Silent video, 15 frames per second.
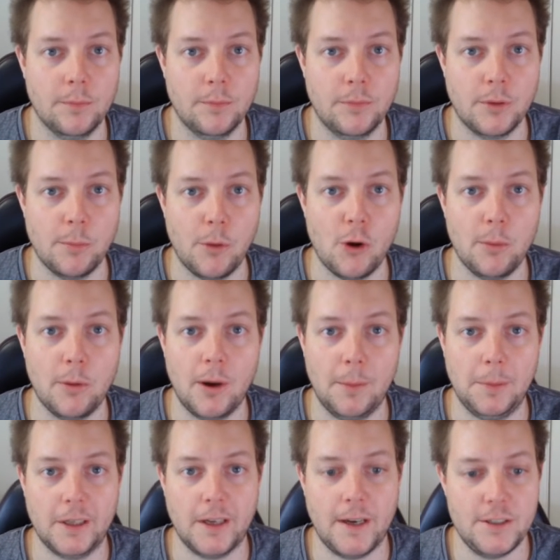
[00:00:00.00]
the mobile
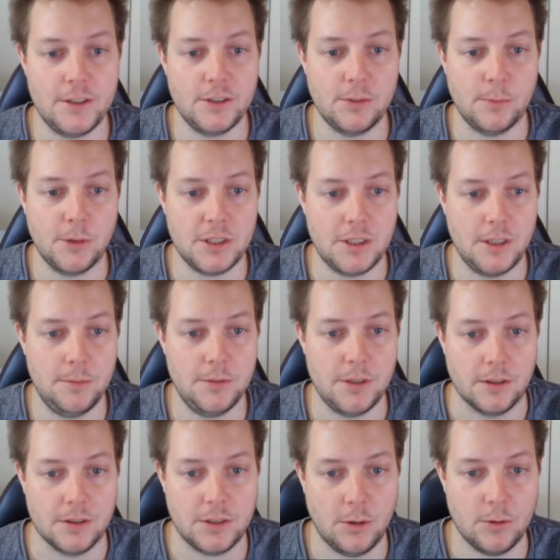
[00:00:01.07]
application to my
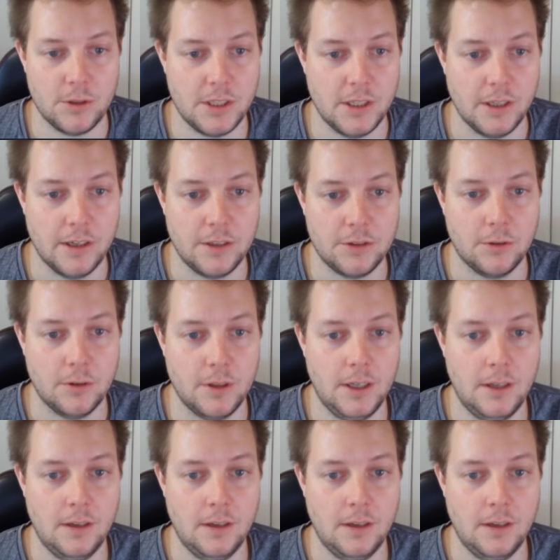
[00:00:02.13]
Samsung. So I'll just hit enter on that.